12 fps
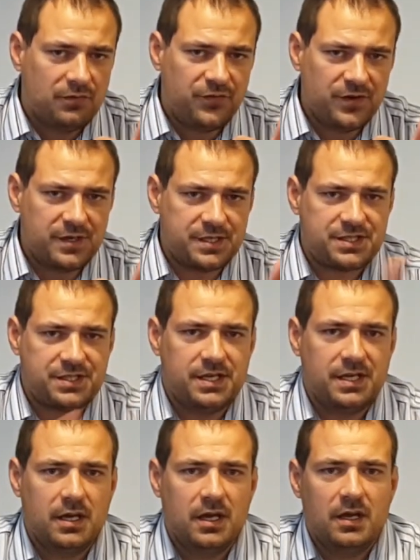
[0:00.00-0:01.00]
First,
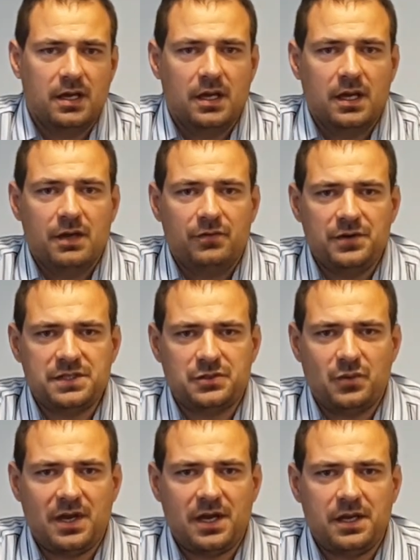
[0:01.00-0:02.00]
first
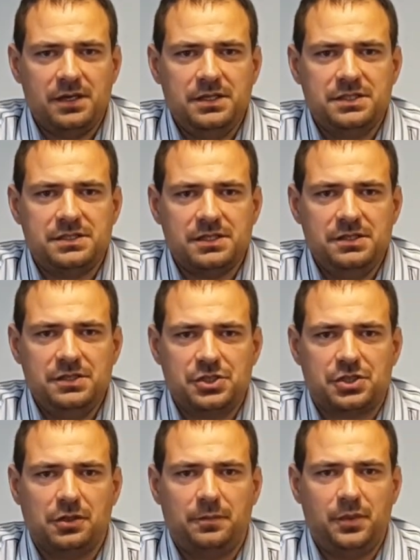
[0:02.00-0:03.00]
one is
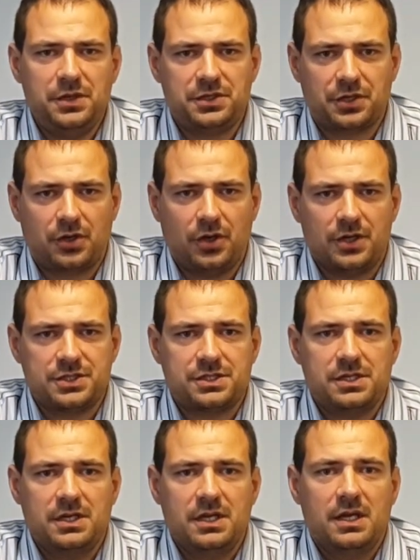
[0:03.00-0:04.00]
initial printer cost.
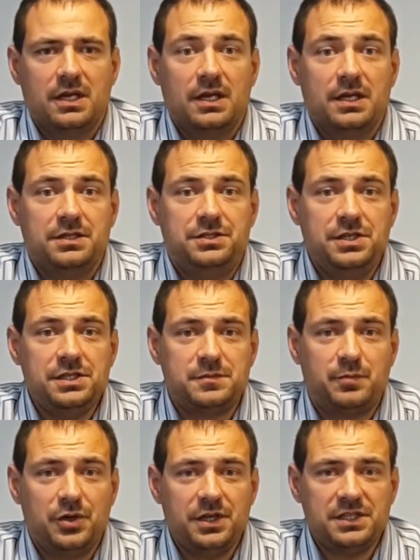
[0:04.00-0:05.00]
This
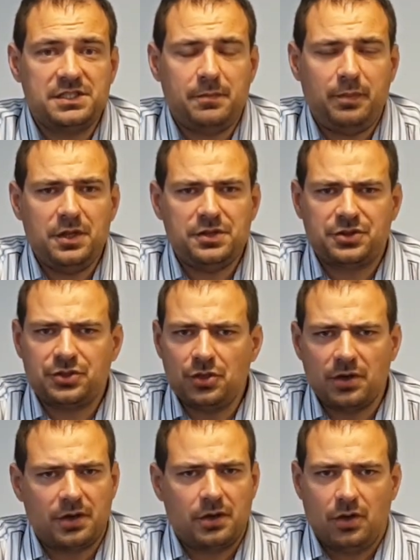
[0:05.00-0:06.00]
brings a
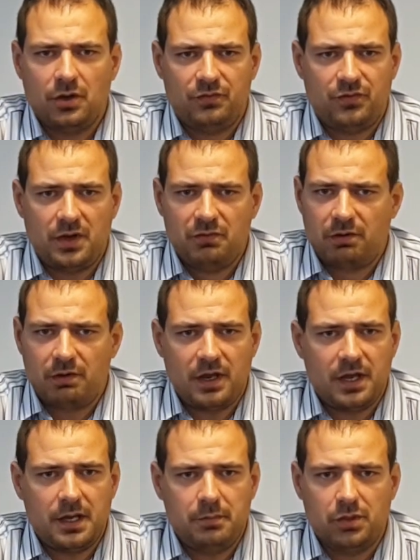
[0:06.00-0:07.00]
plethora of
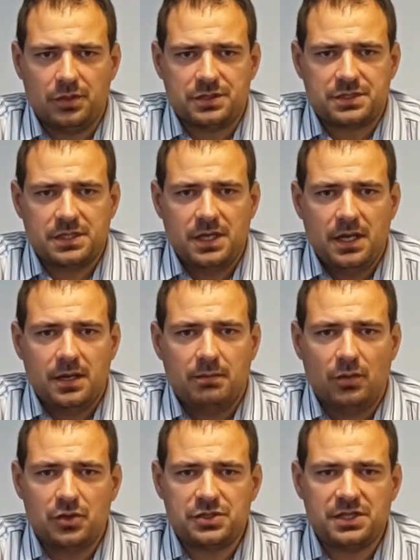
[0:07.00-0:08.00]
variables.
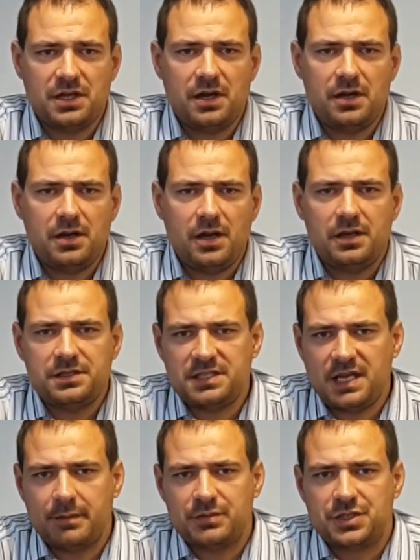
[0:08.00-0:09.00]
Most are
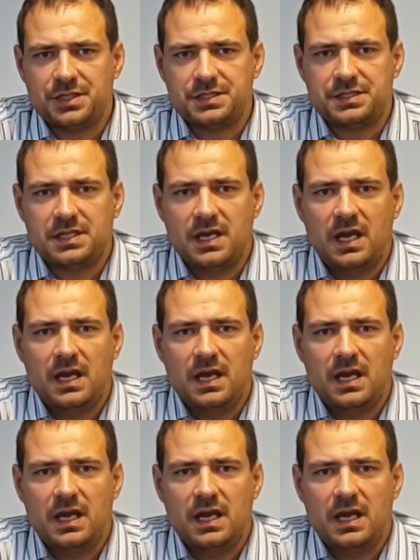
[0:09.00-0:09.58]
assumptions.